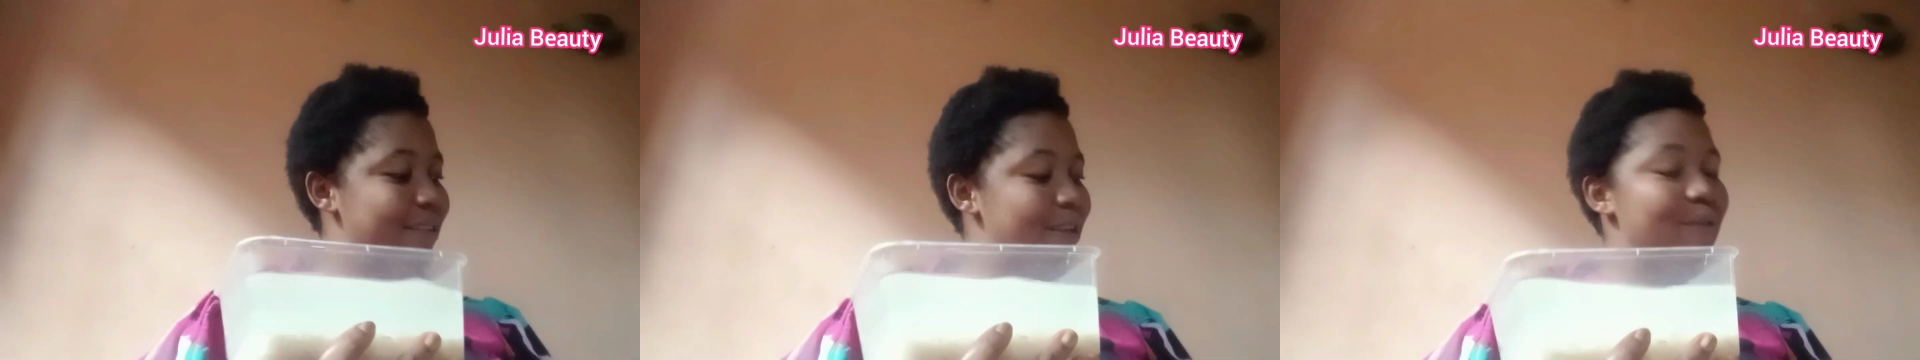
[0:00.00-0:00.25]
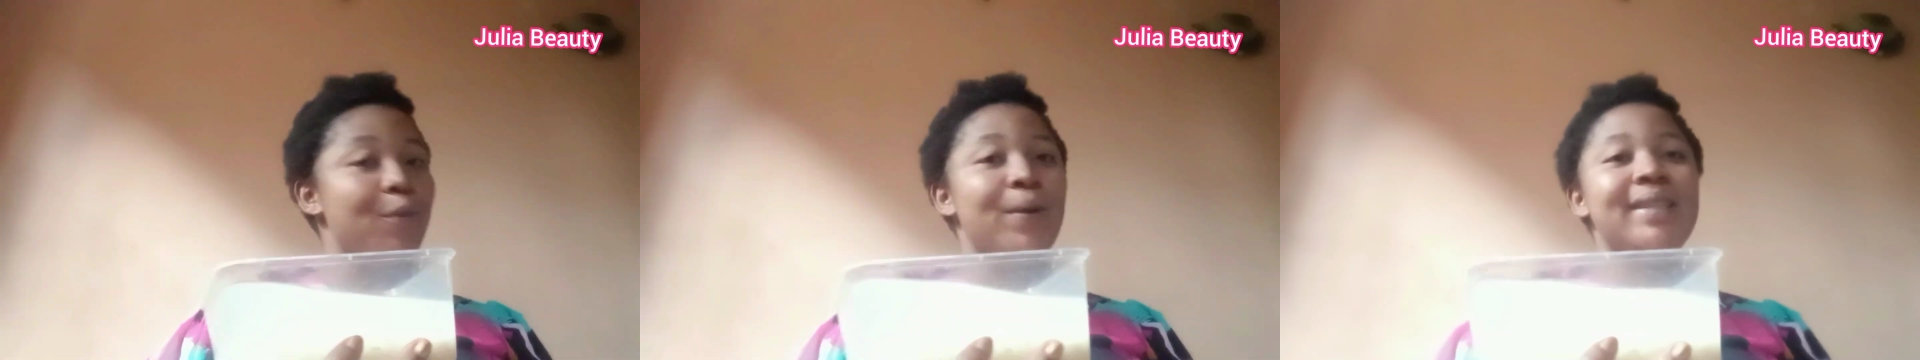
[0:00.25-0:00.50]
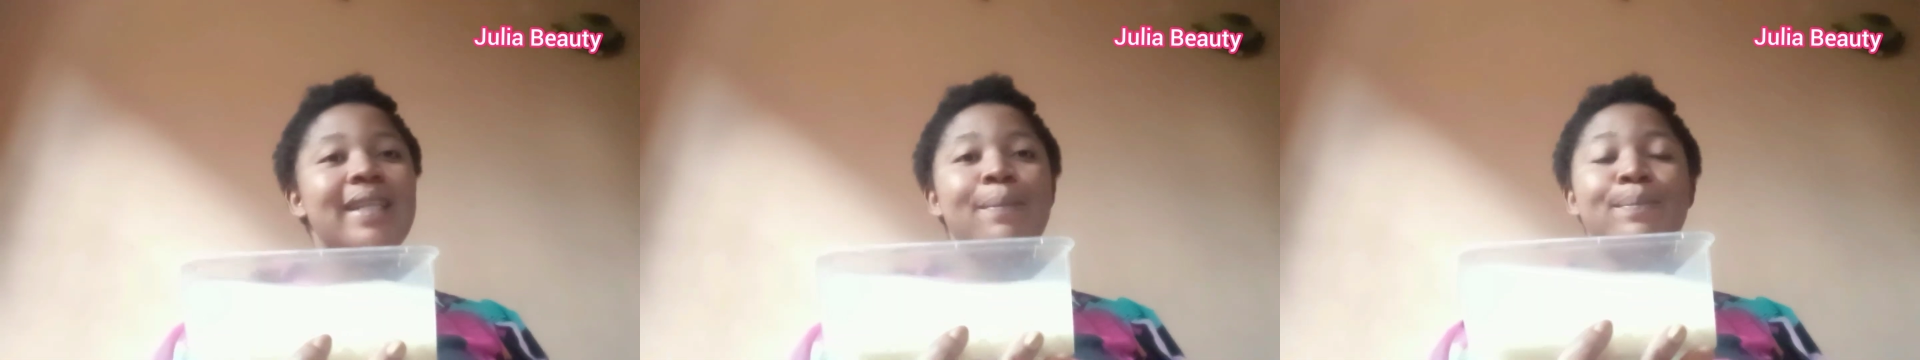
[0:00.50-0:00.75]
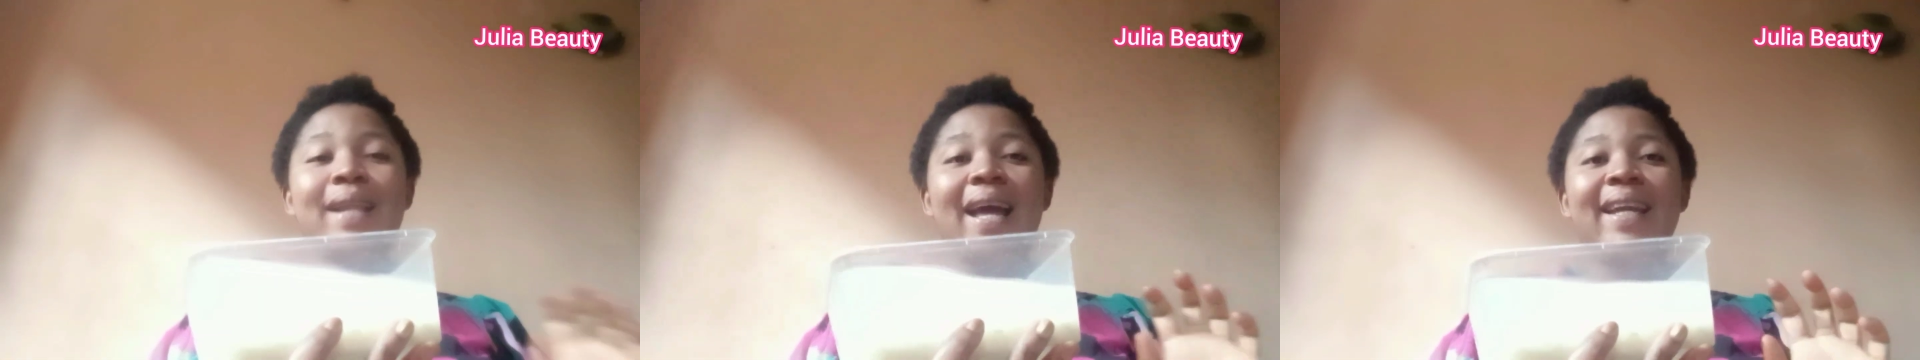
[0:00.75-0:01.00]
you want to
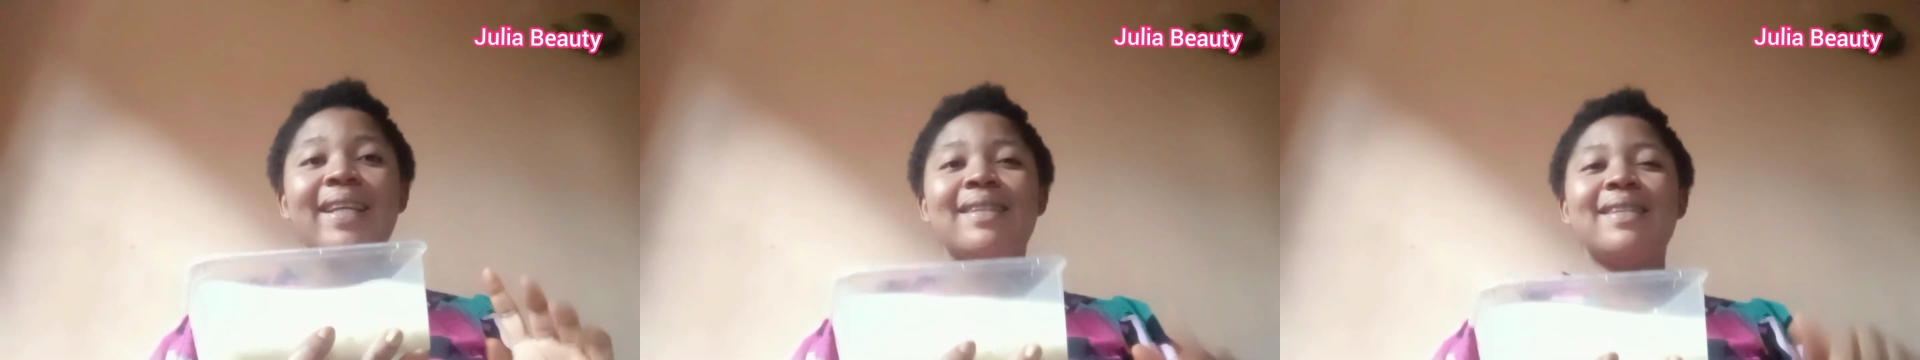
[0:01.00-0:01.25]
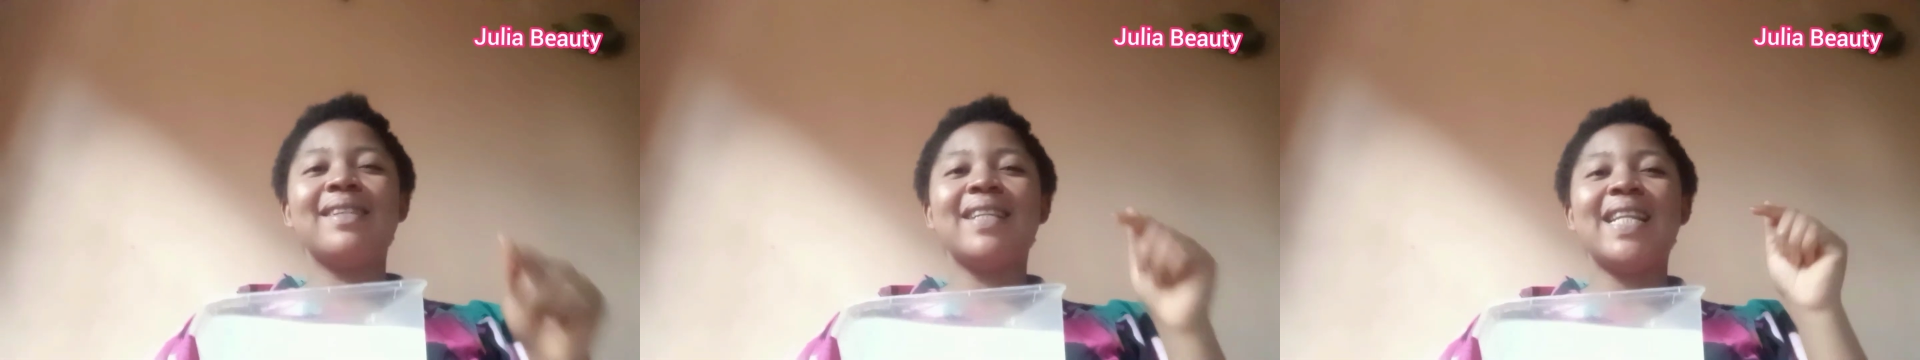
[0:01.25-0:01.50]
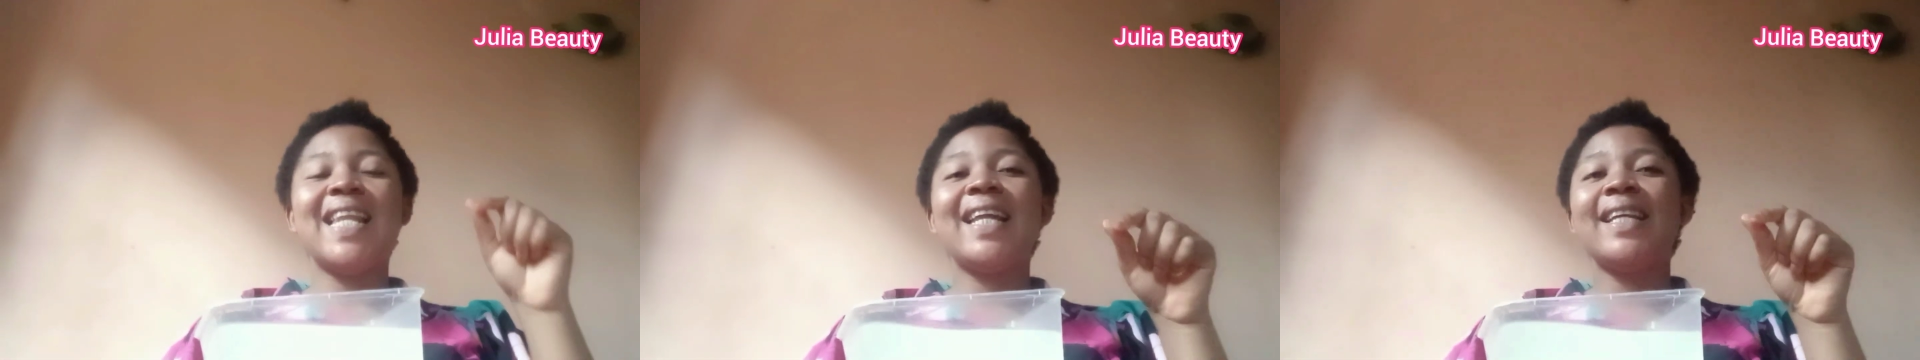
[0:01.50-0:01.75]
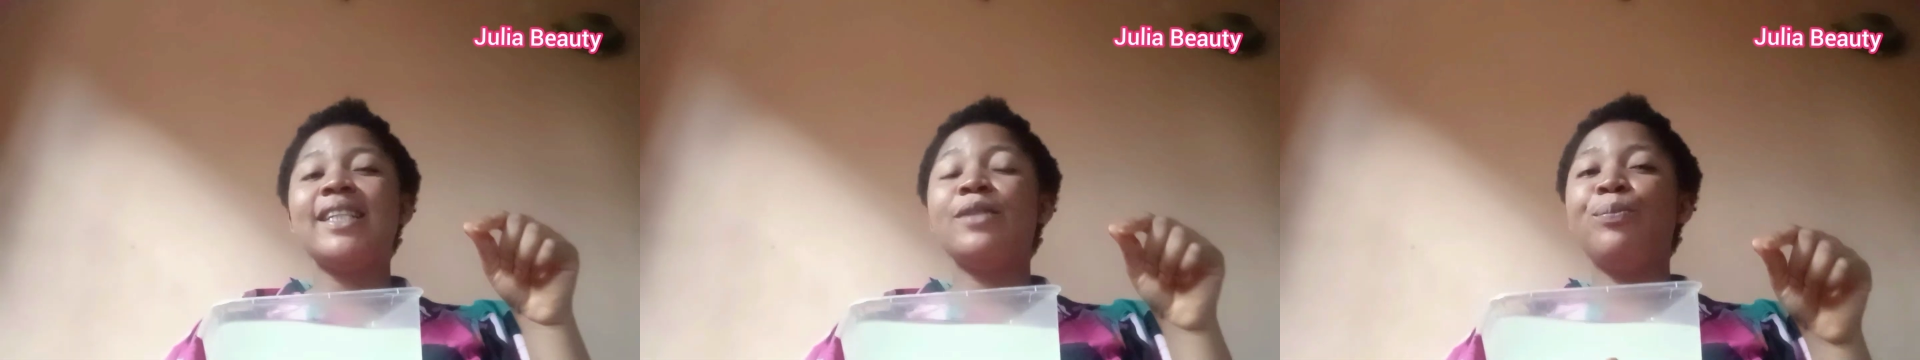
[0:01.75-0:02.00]
apply it, let
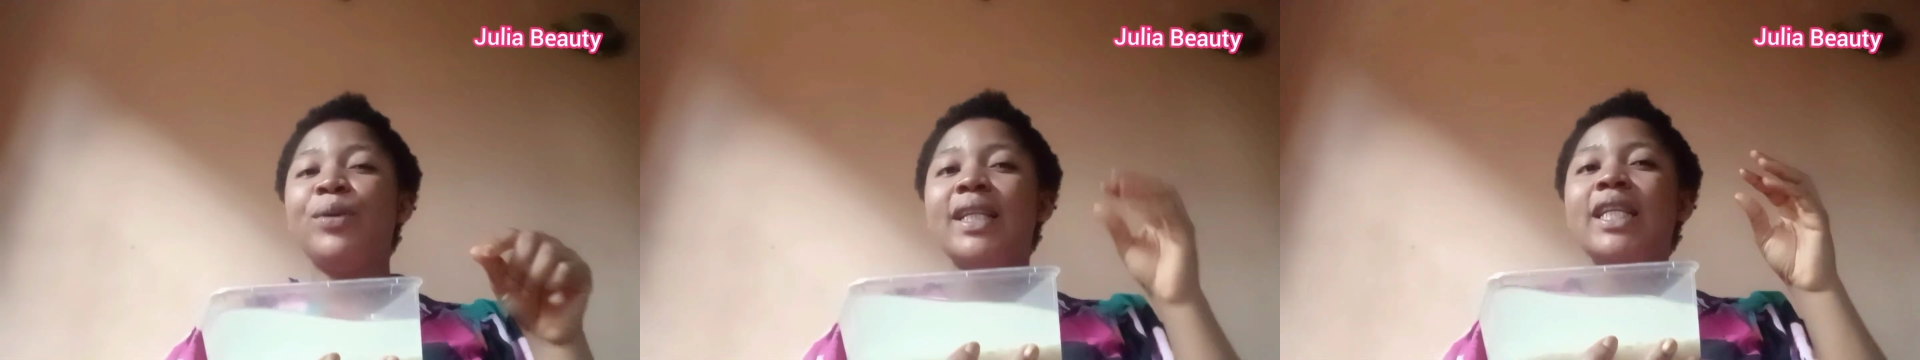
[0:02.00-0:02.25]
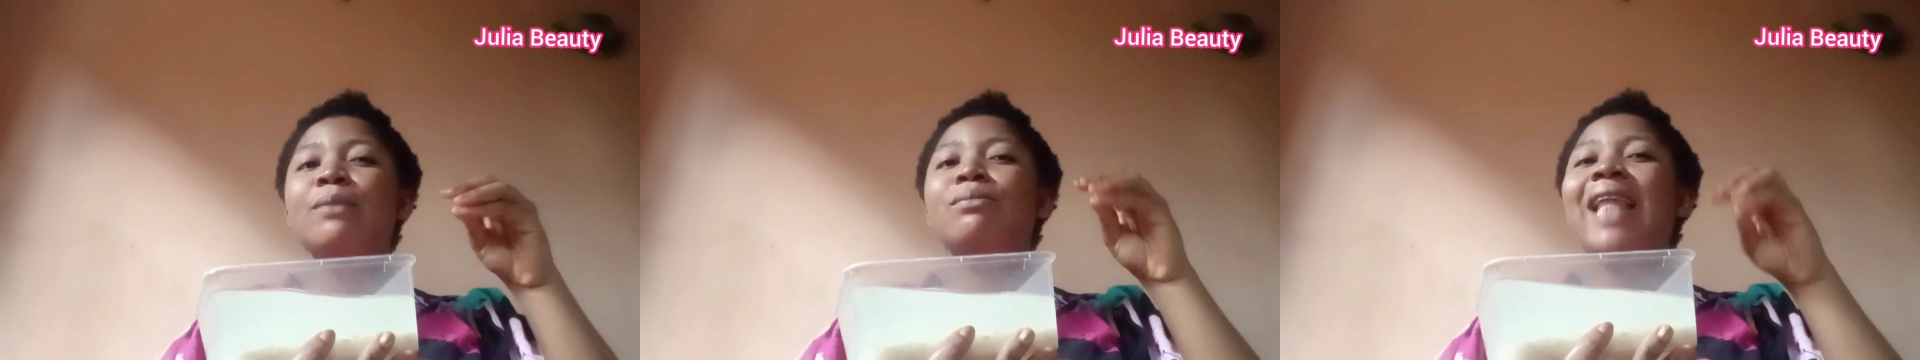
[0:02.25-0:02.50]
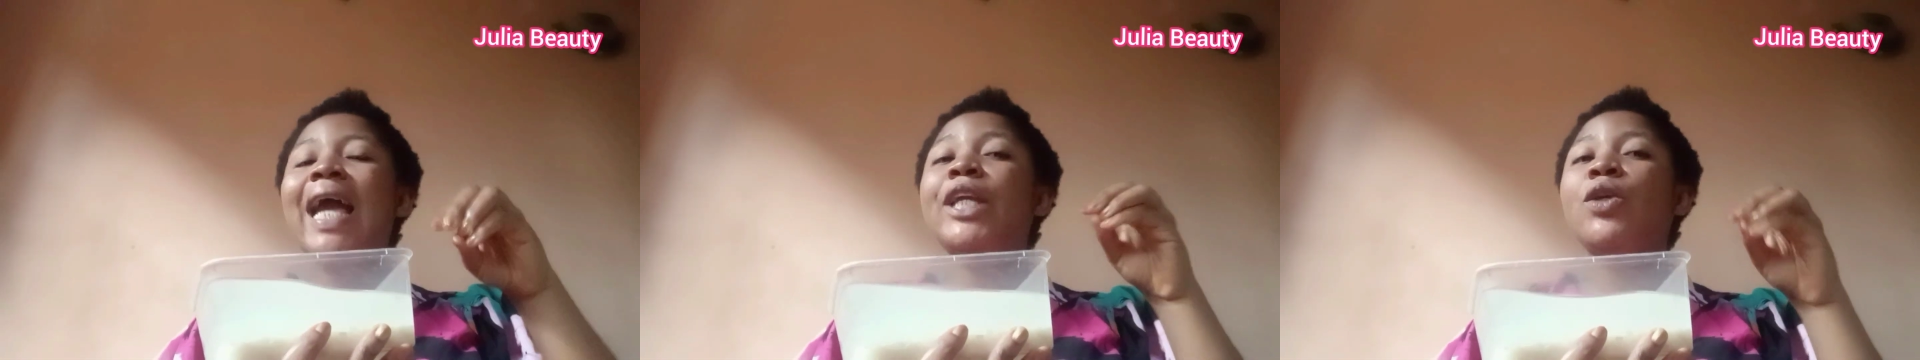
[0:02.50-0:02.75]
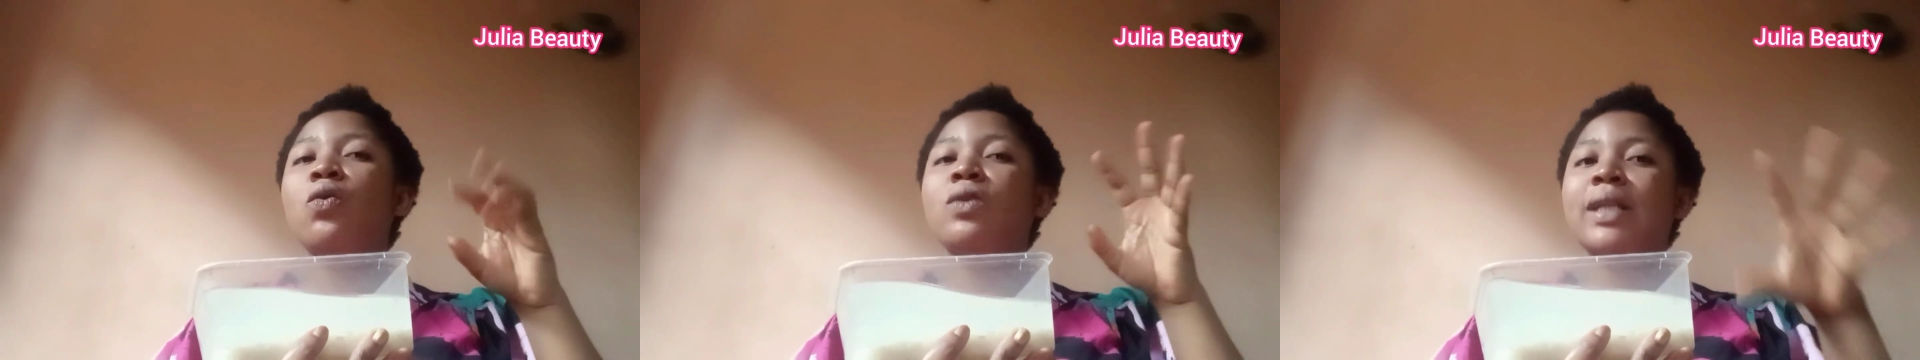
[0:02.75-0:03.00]
it be deep down
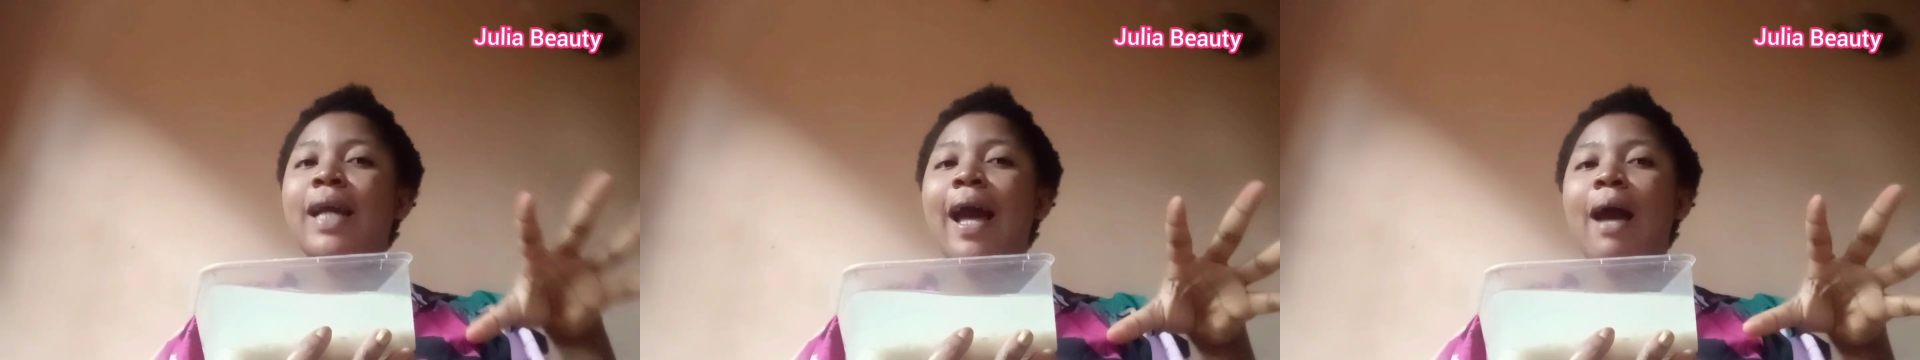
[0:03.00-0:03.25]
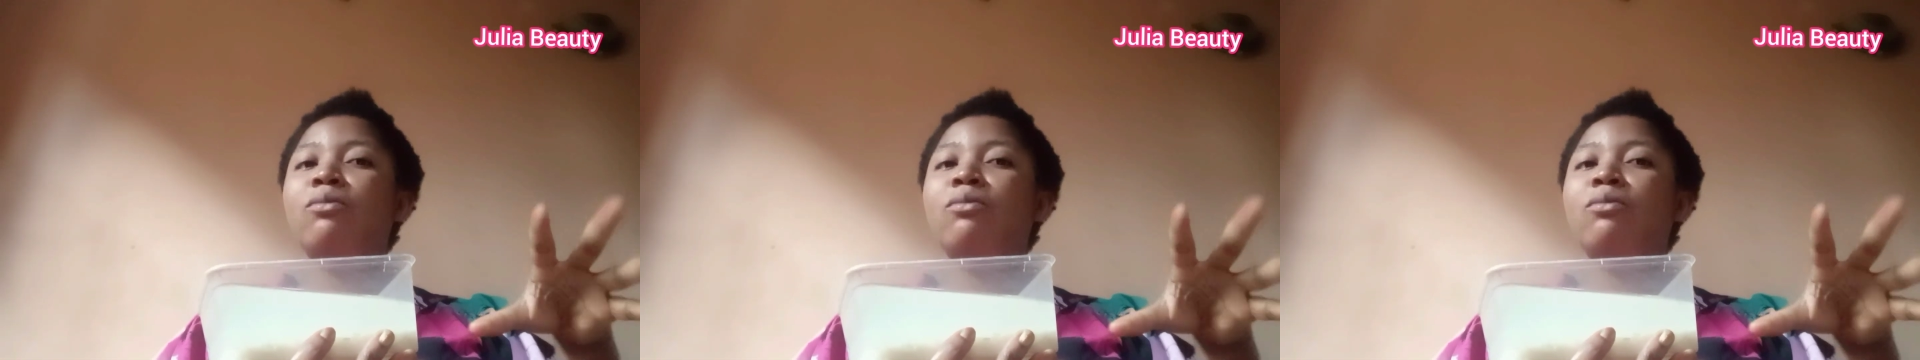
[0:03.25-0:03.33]
your scalp.